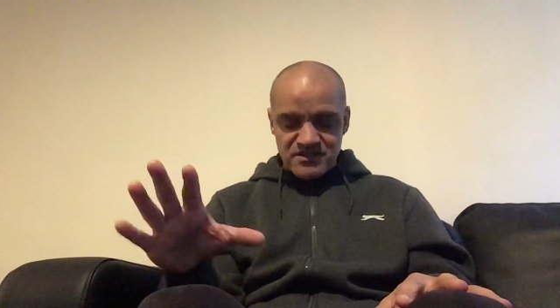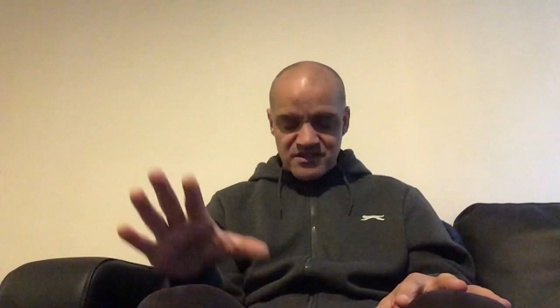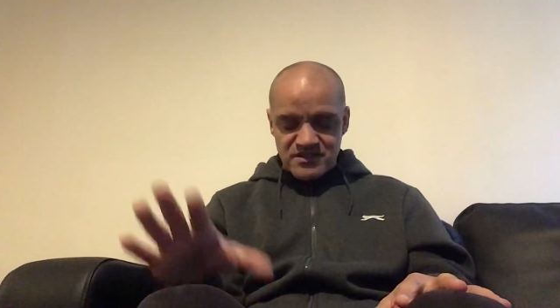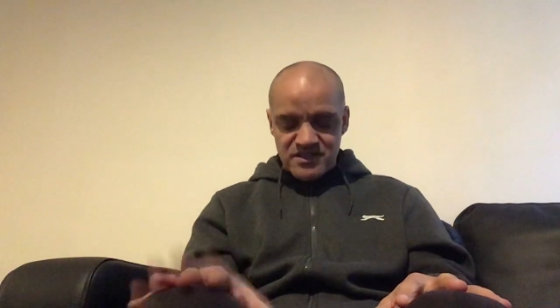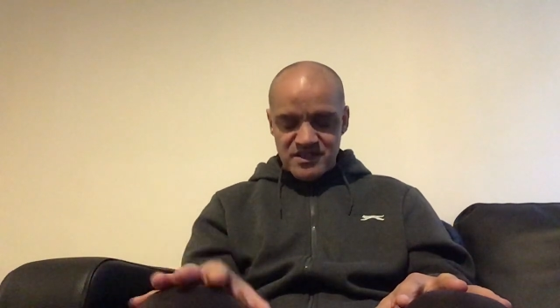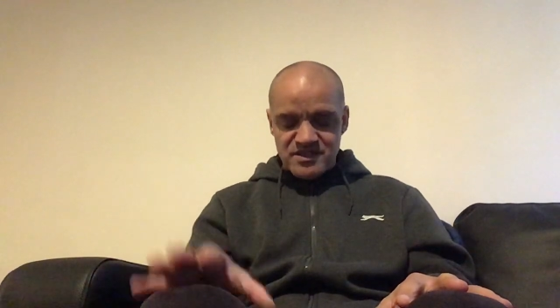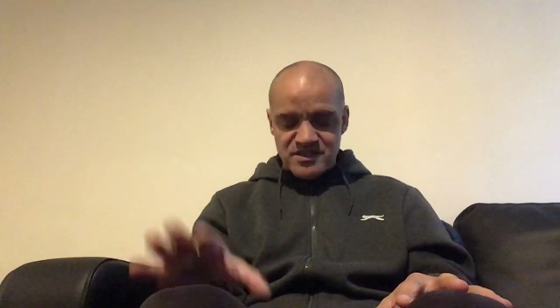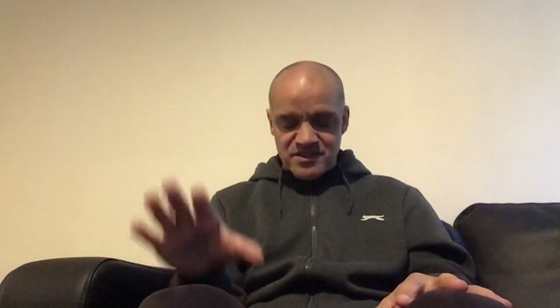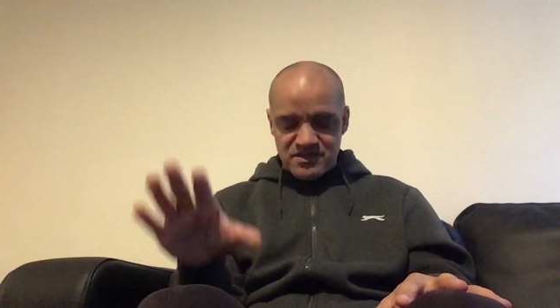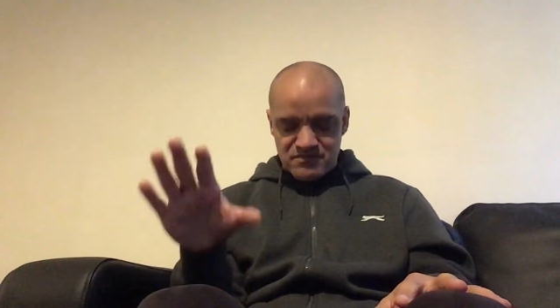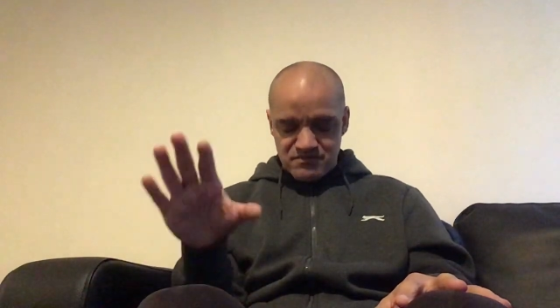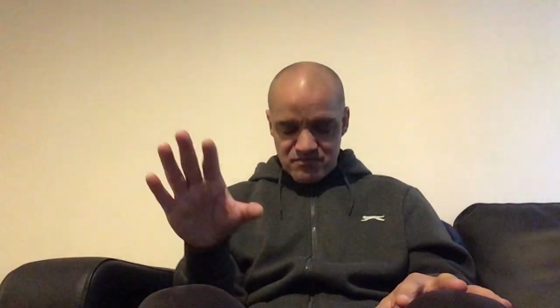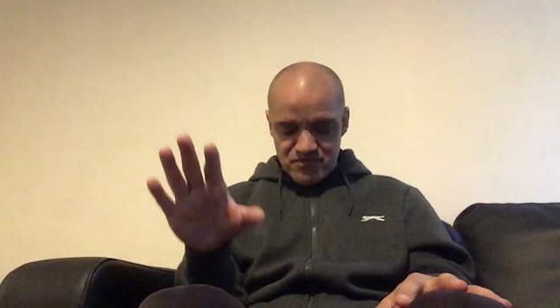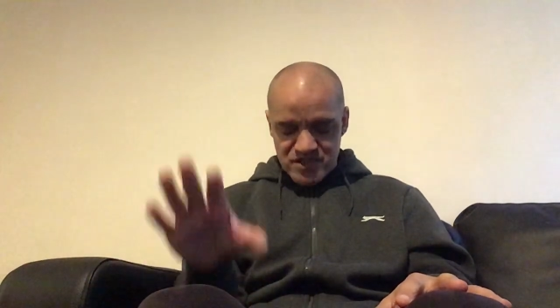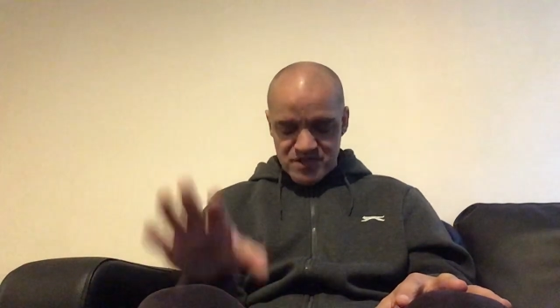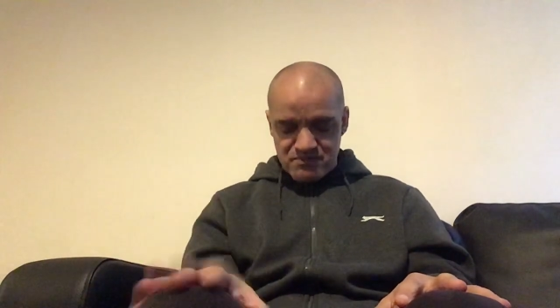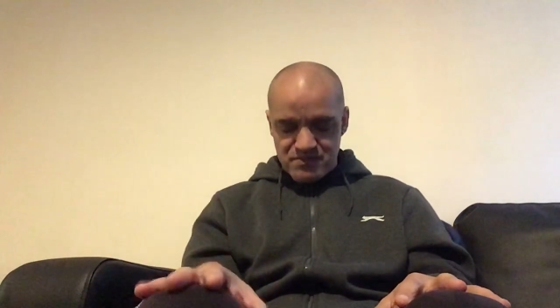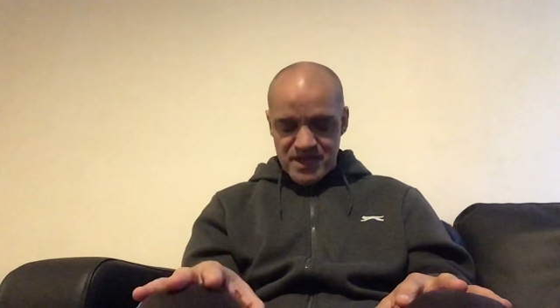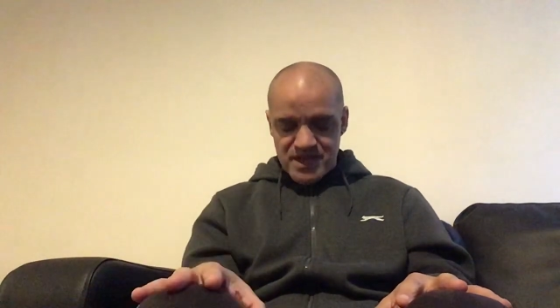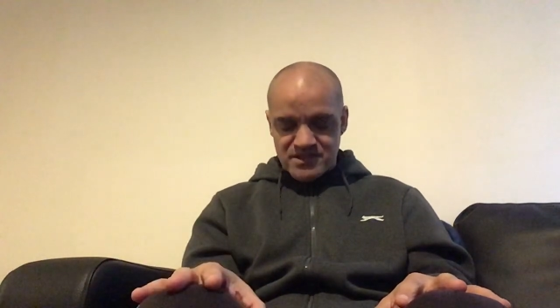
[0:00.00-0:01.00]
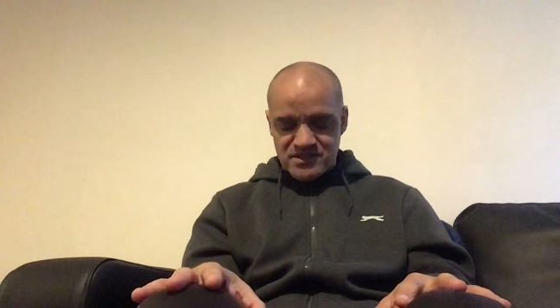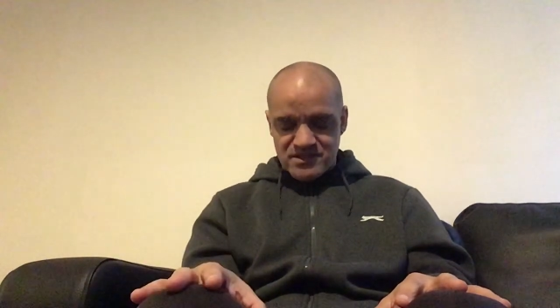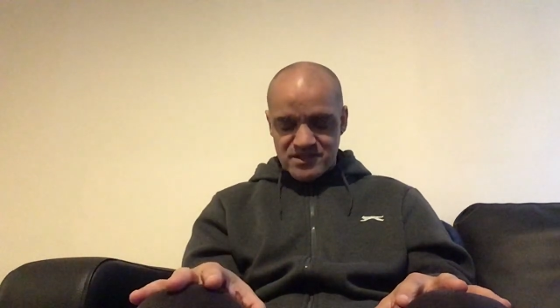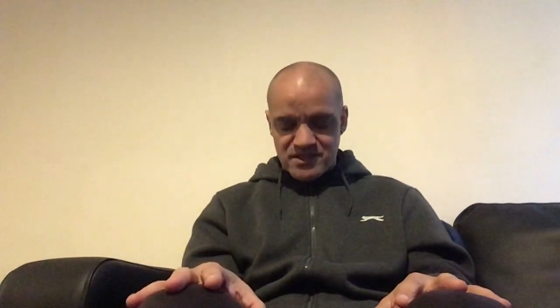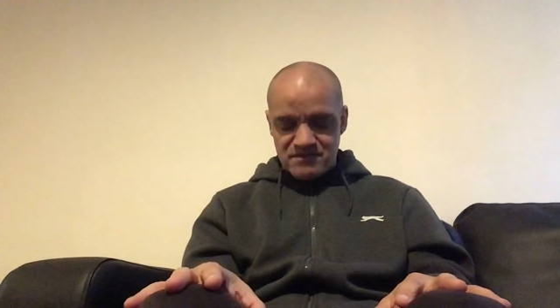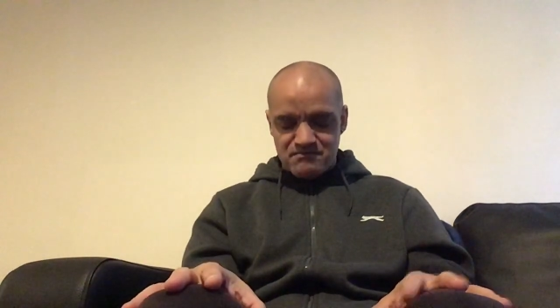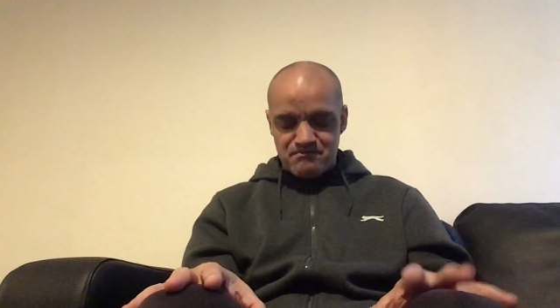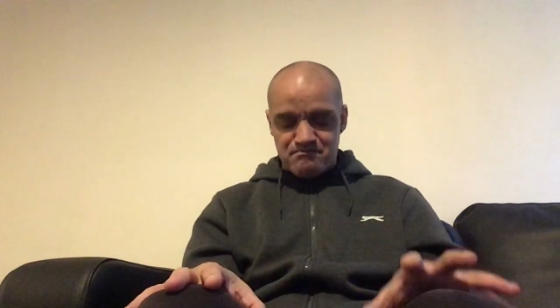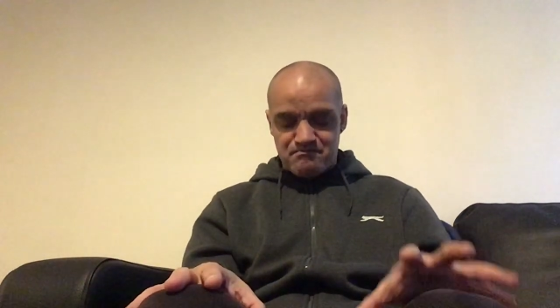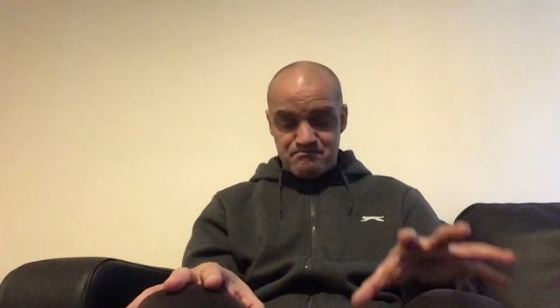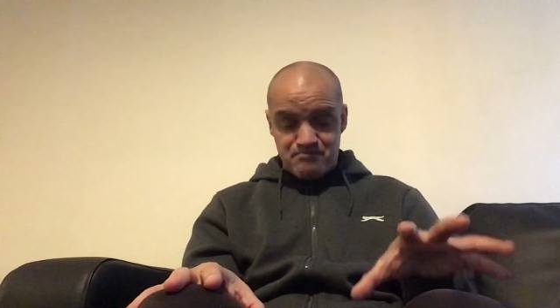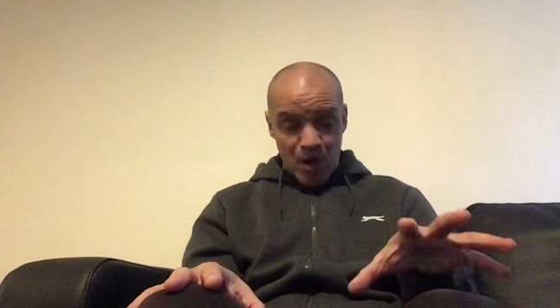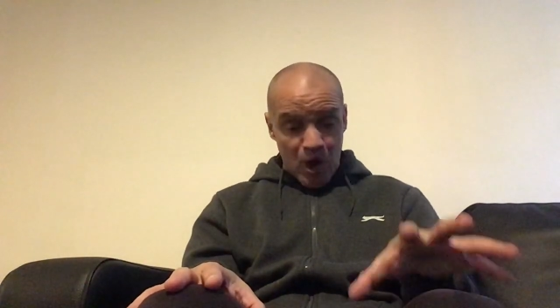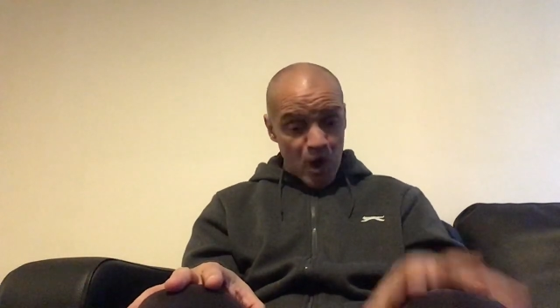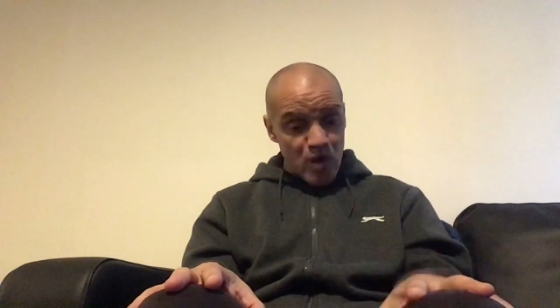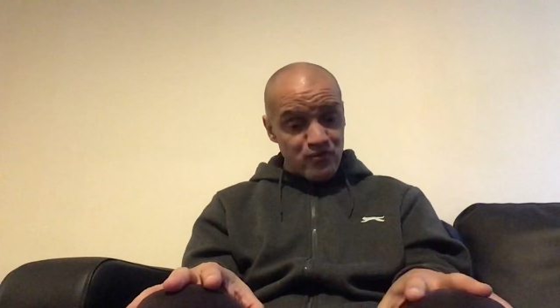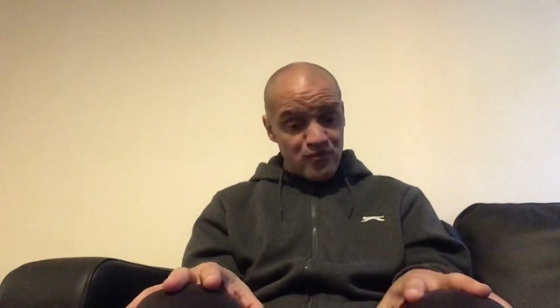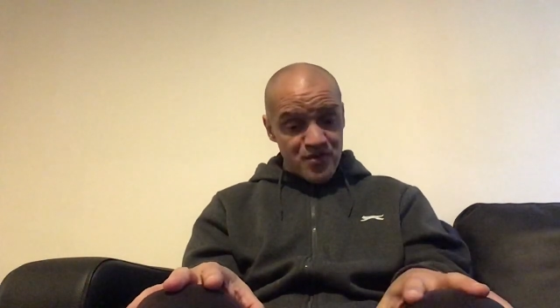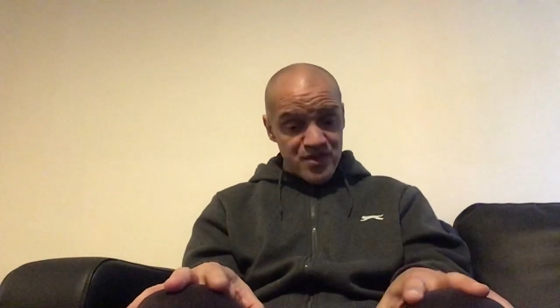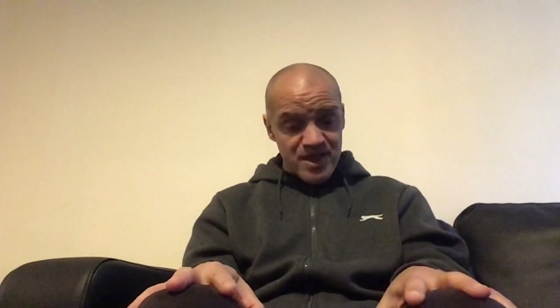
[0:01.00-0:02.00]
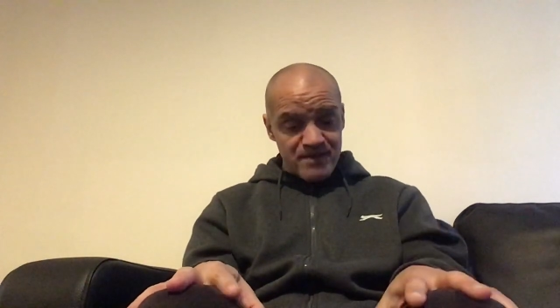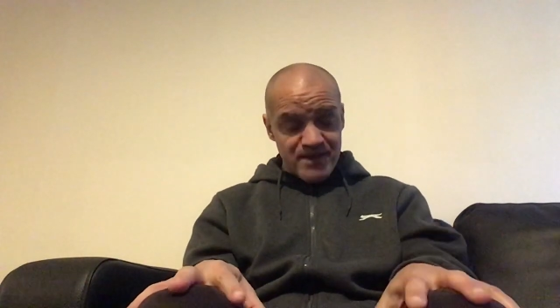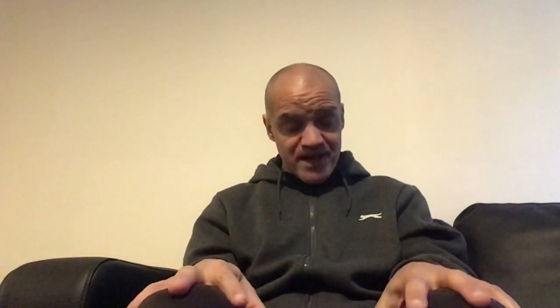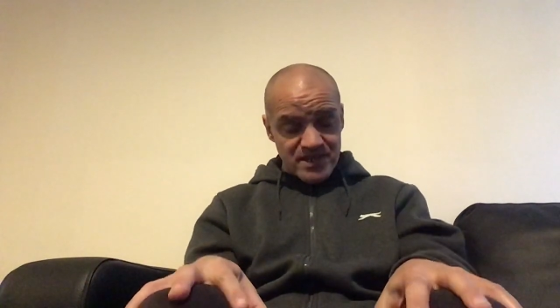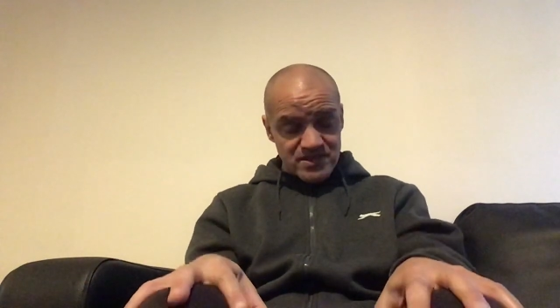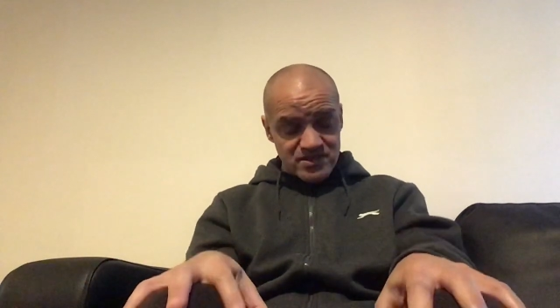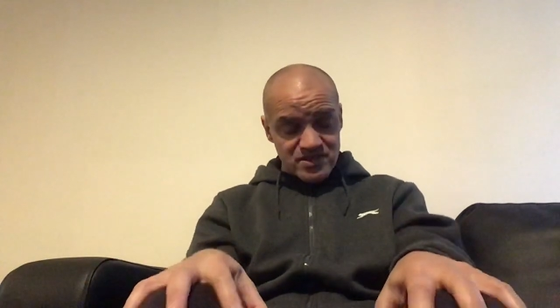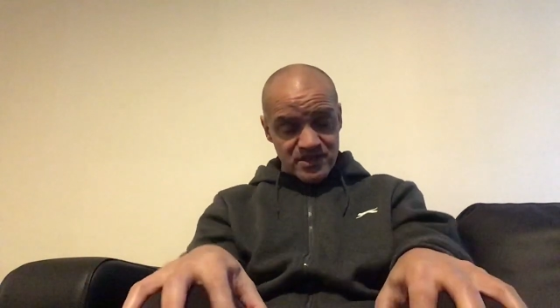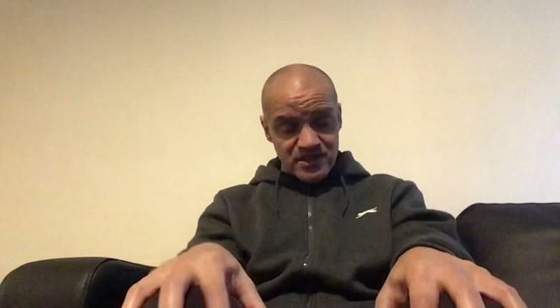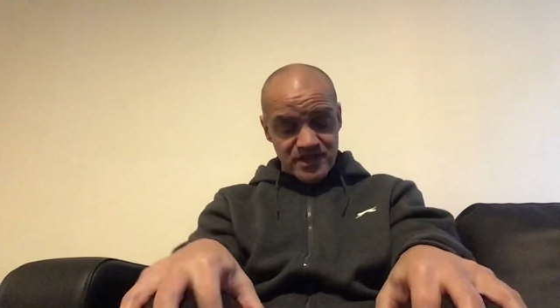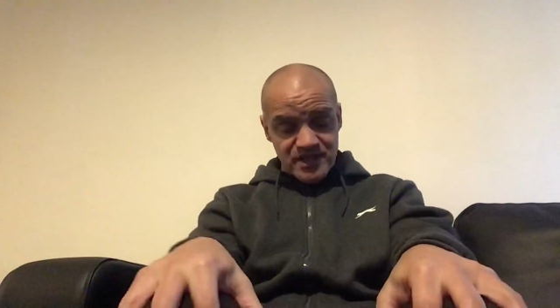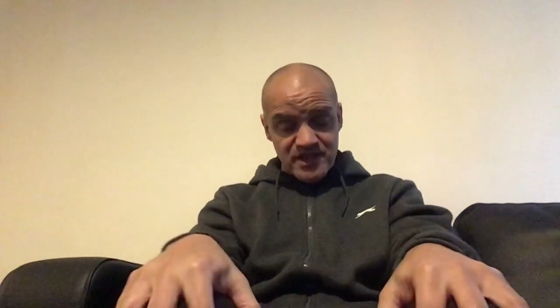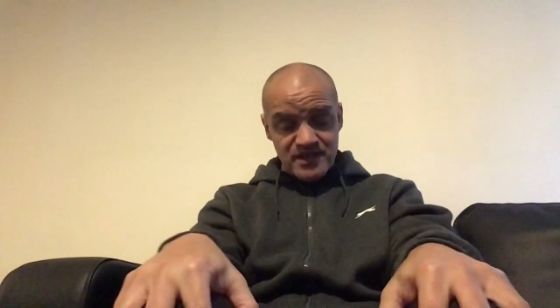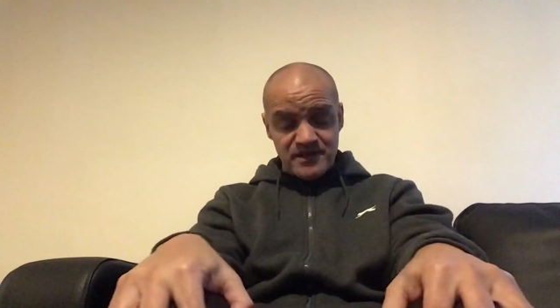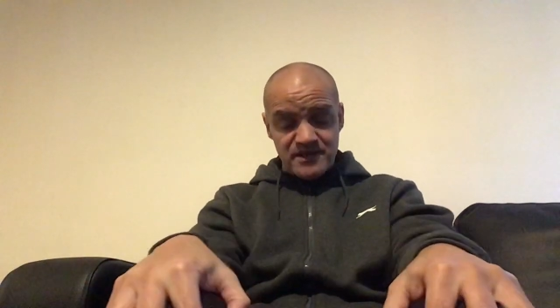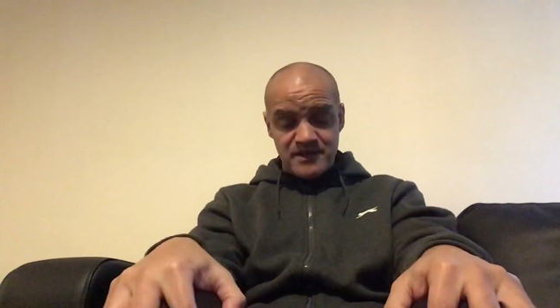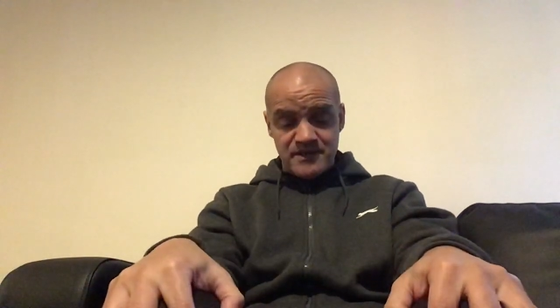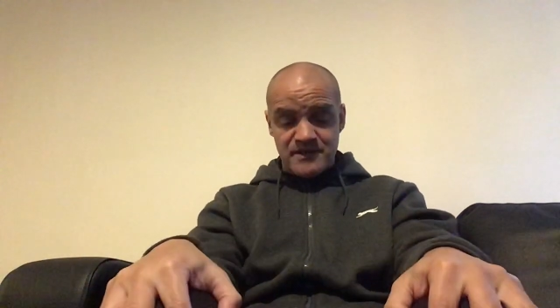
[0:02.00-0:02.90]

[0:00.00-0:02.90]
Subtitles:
disrespected both of them, actually.